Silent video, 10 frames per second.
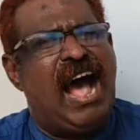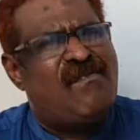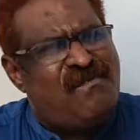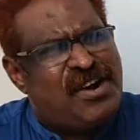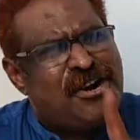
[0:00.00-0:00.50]

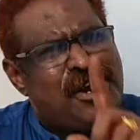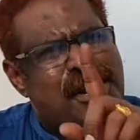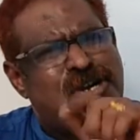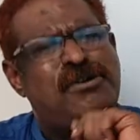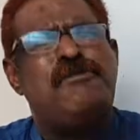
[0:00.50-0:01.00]
a
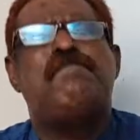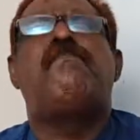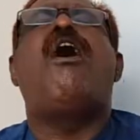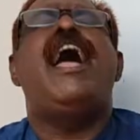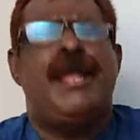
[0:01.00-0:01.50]
very good
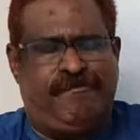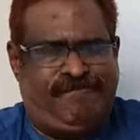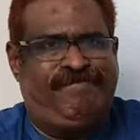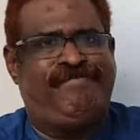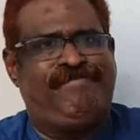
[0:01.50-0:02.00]

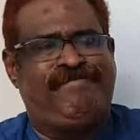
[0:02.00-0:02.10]
poem,